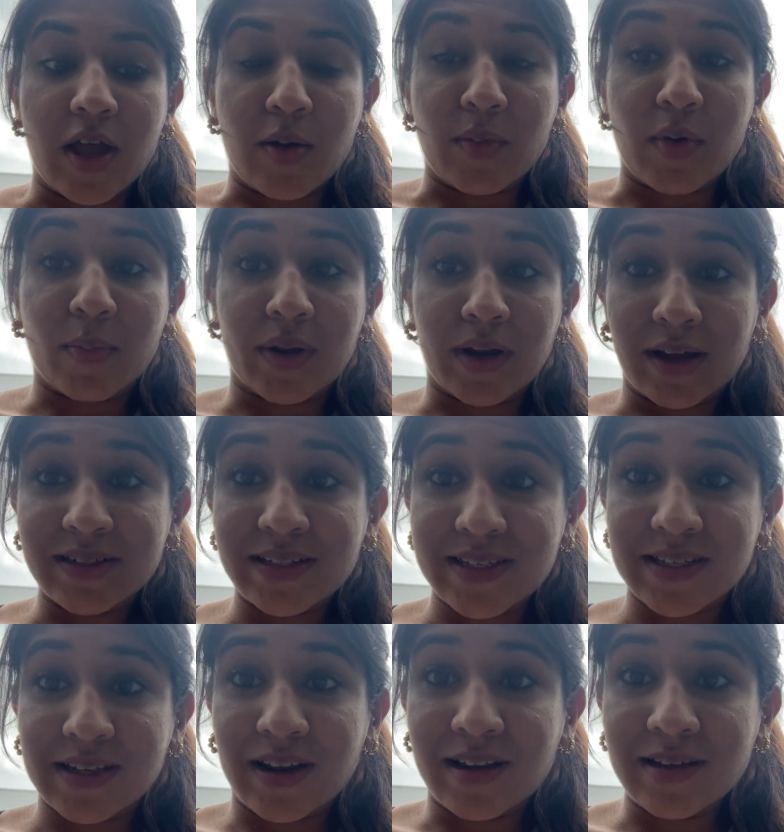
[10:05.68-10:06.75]
Pilates
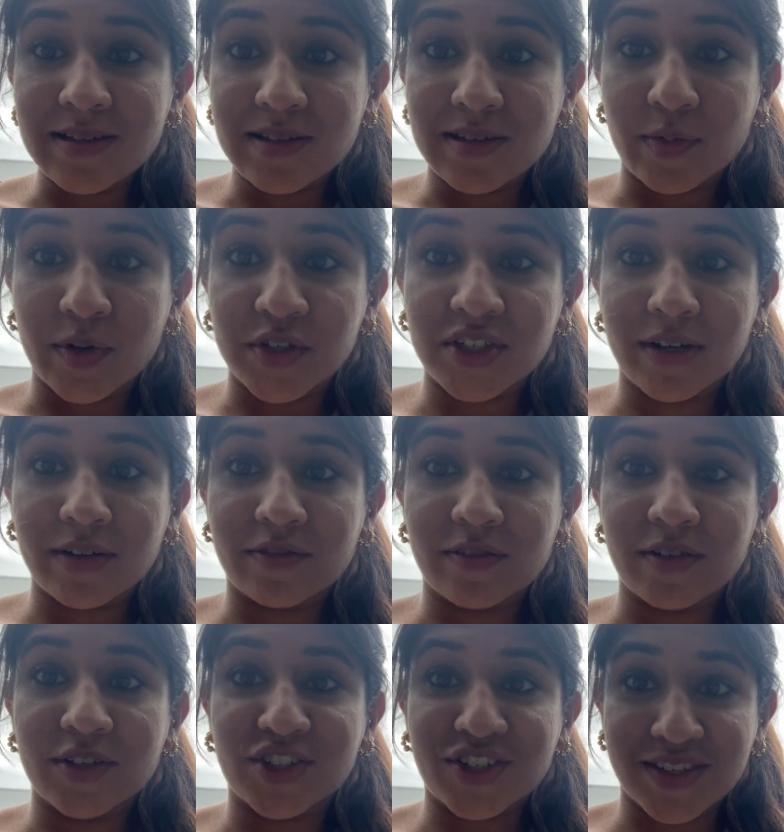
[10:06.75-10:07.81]
class, which I've
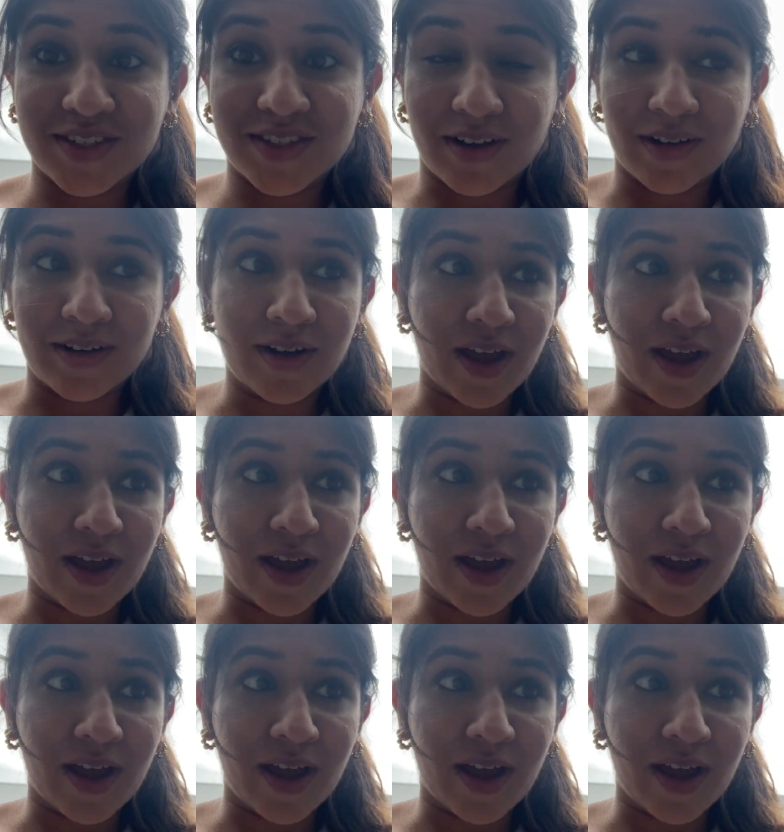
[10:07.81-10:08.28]
just done.